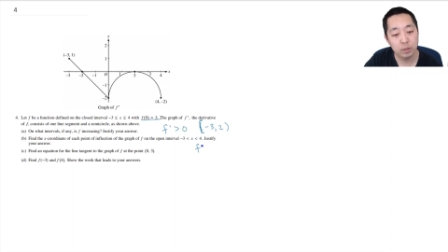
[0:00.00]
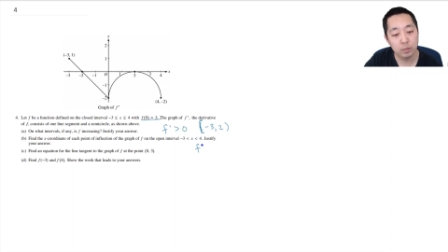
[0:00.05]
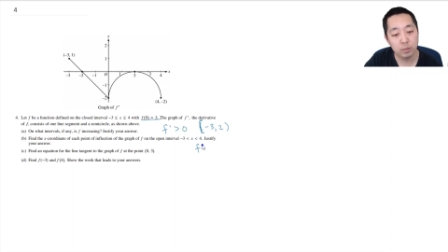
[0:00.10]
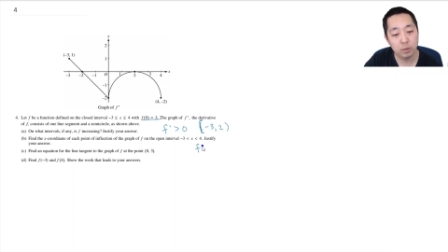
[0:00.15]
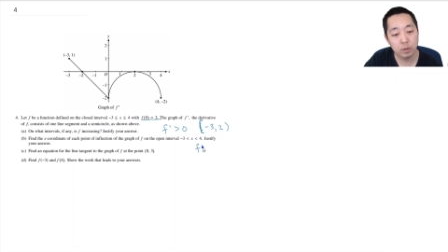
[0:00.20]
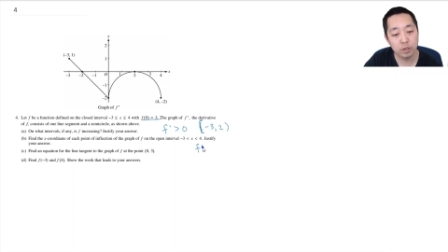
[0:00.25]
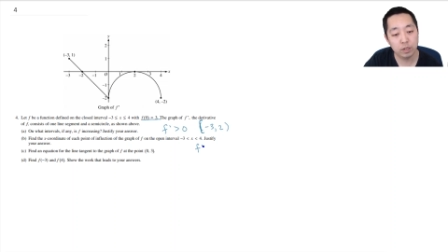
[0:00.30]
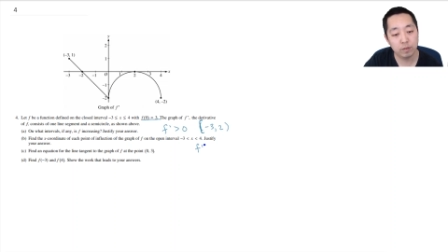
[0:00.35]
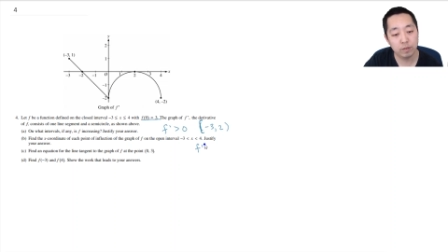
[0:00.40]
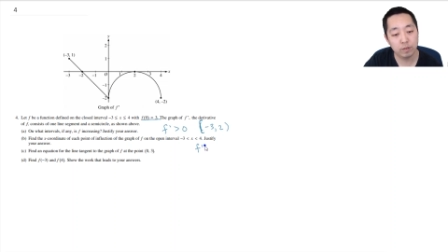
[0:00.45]

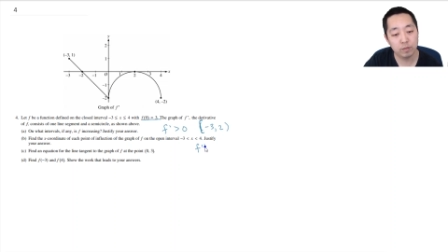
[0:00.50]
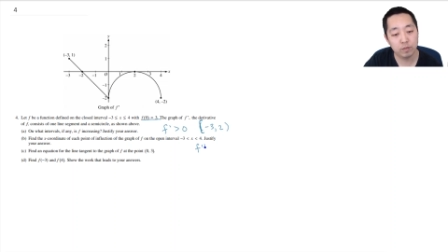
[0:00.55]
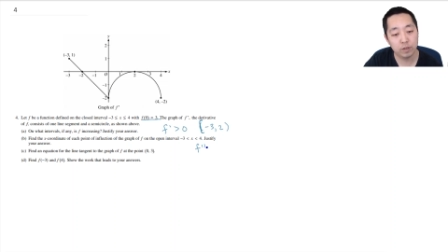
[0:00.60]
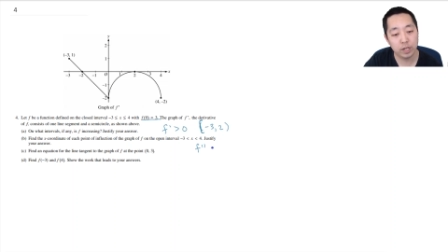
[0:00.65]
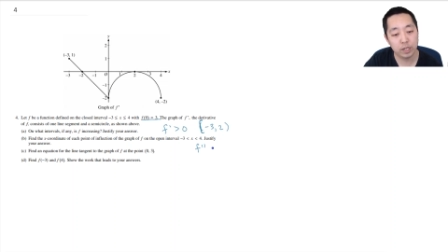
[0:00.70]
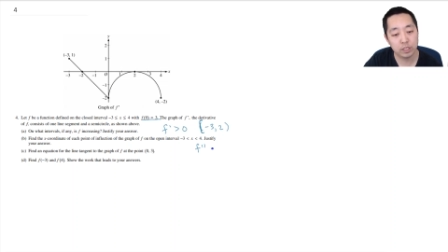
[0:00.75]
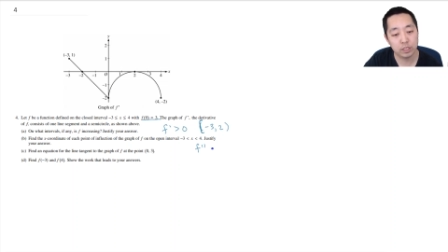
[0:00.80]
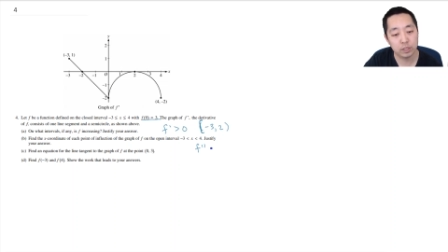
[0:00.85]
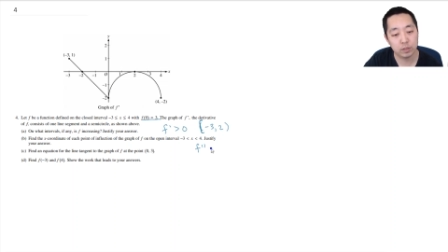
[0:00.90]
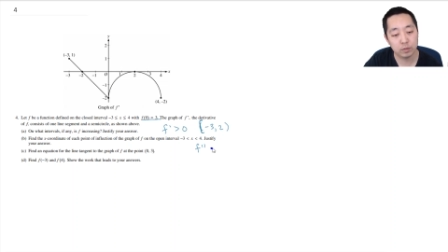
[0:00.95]
Point of
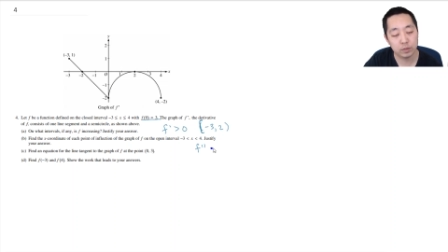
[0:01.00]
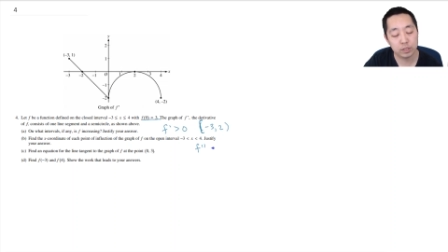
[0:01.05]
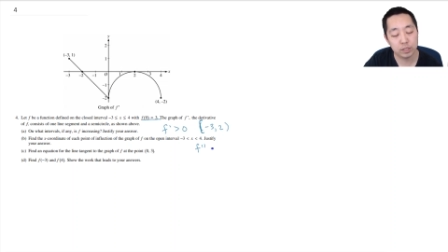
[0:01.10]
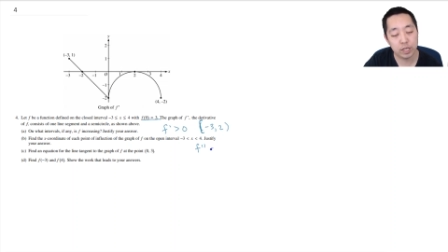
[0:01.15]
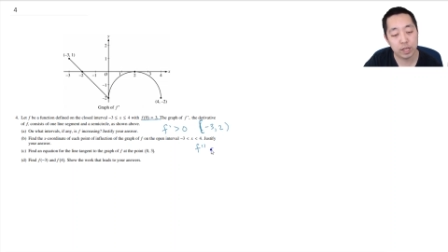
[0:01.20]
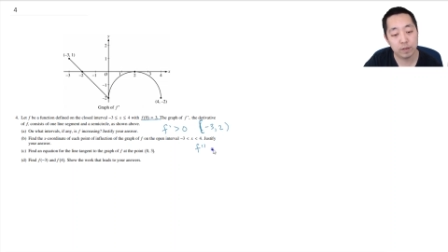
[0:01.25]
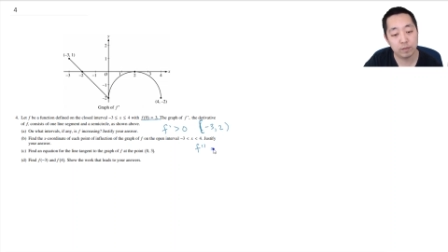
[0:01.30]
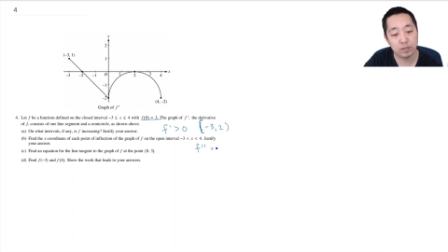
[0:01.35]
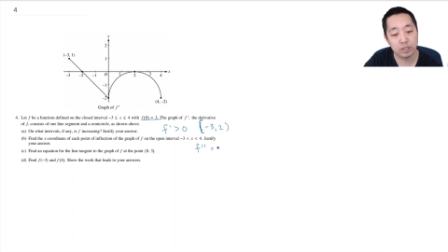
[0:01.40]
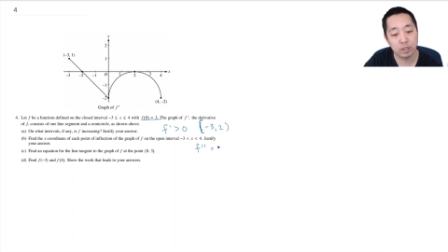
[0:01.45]
inflection where
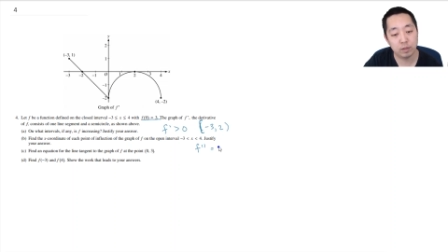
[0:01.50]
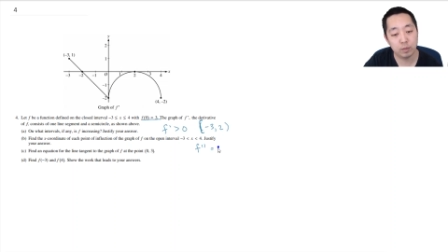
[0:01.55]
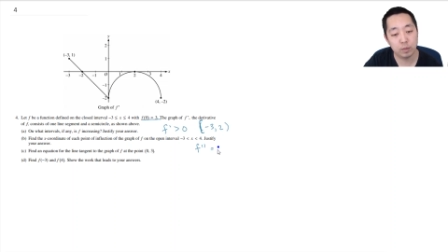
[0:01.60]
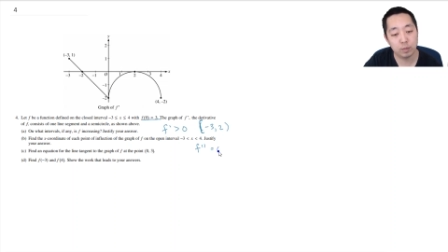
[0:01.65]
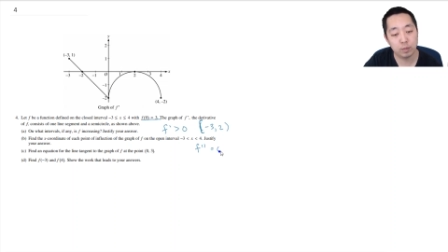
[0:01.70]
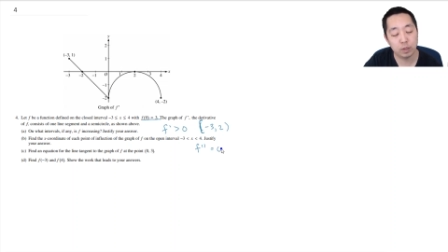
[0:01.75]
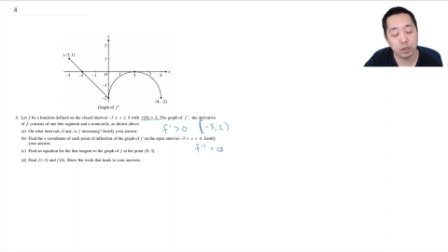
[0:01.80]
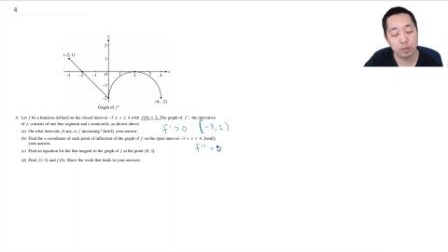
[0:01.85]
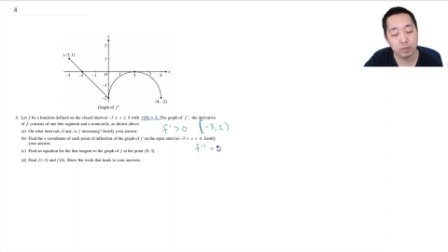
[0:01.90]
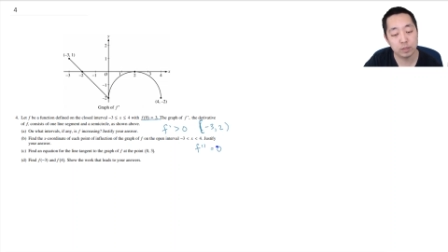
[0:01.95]
f double
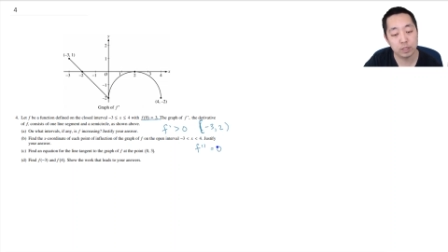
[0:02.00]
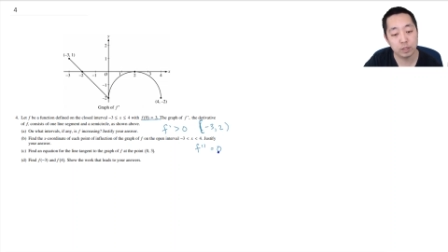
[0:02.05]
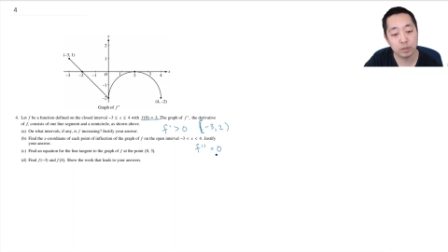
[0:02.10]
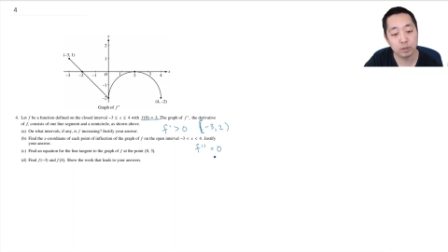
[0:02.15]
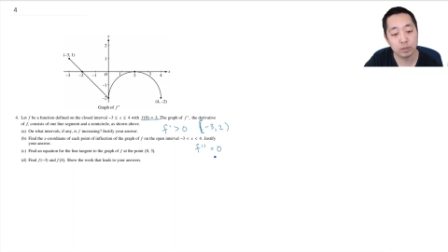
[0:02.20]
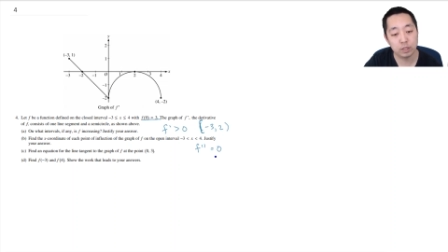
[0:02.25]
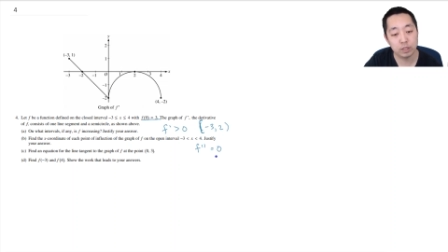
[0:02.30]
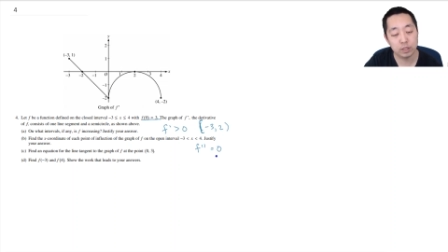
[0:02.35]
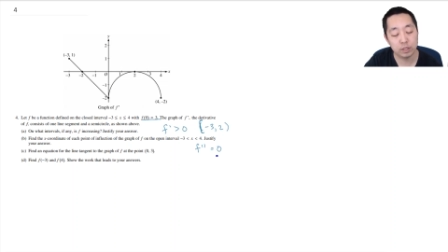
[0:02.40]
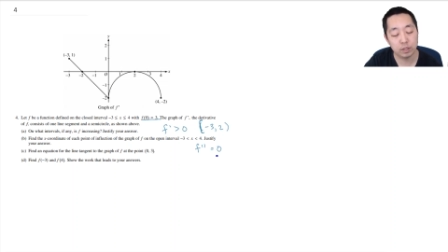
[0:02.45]
prime is
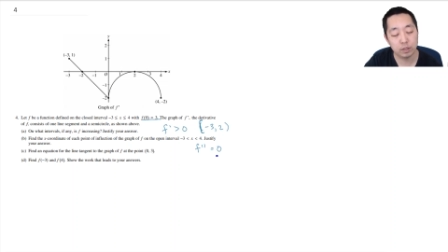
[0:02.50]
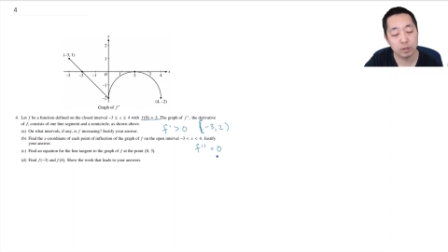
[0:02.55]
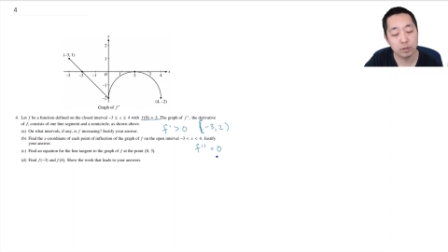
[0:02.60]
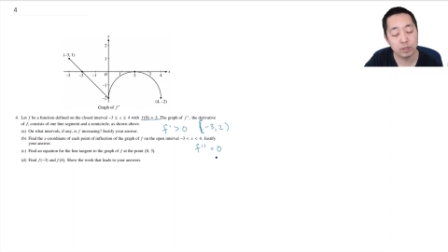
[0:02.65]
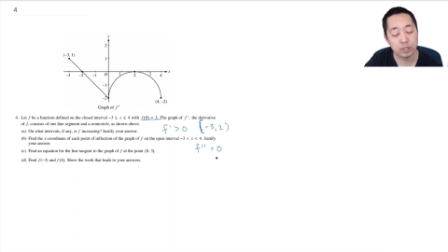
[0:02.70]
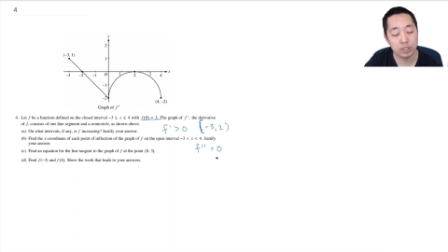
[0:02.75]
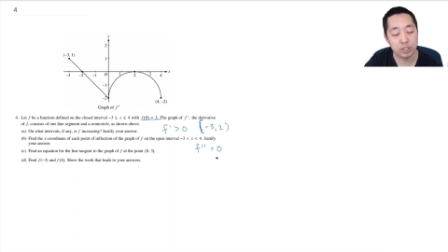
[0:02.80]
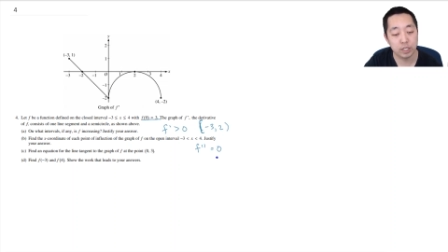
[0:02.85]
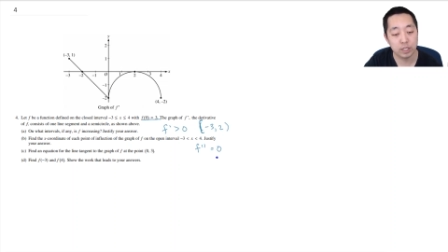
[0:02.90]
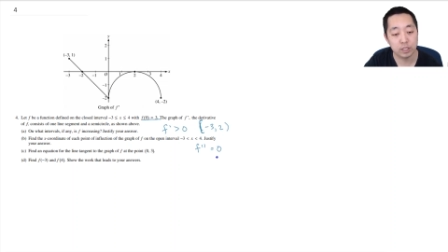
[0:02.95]
equal to 0
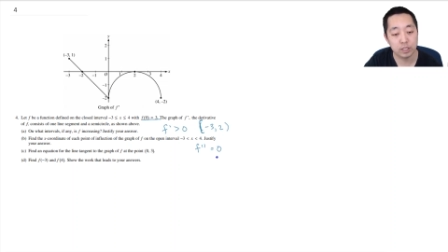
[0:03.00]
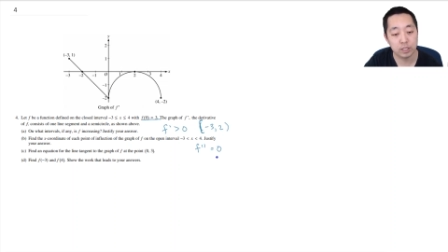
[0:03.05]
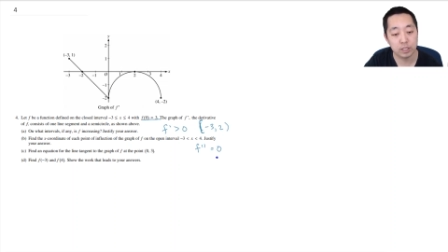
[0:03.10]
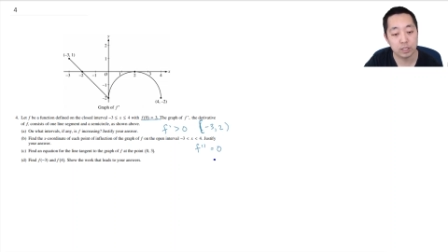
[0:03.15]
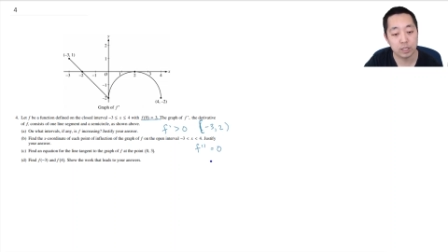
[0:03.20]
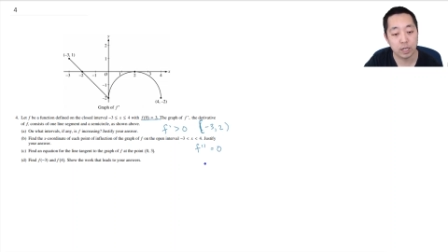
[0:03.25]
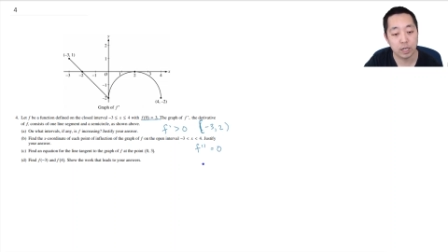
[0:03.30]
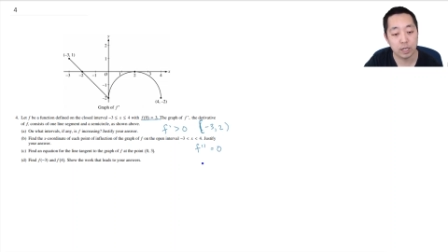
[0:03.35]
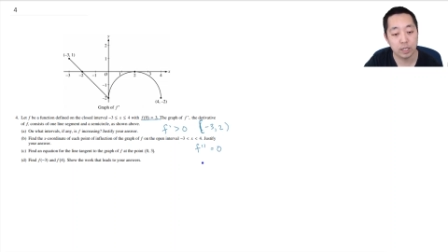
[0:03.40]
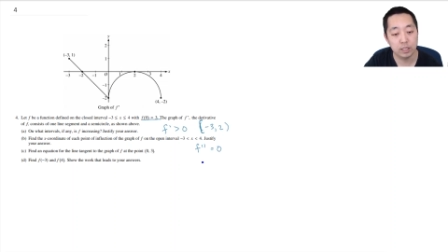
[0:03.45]
and changes
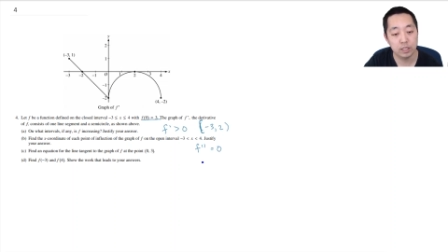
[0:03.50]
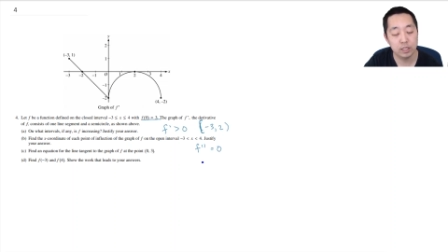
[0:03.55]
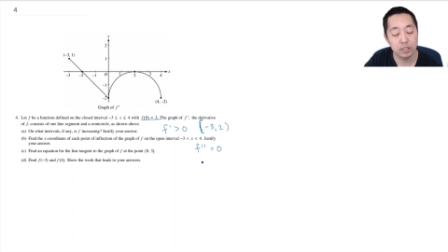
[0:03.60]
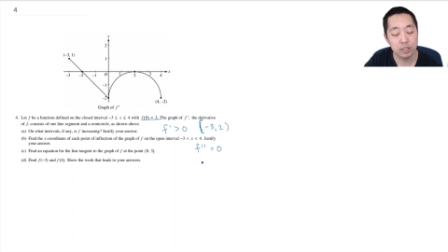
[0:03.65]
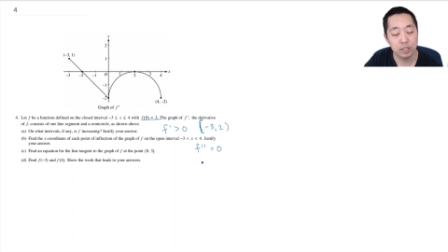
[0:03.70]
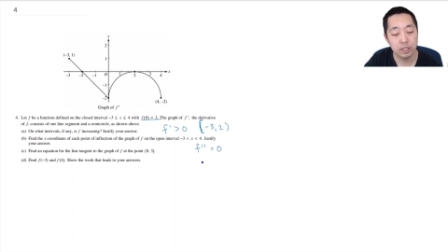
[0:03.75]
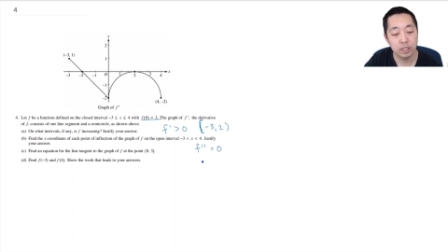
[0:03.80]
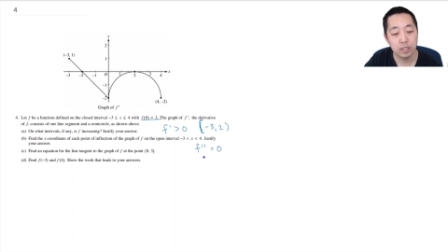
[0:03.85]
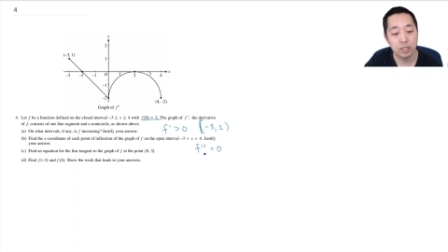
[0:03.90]
signs.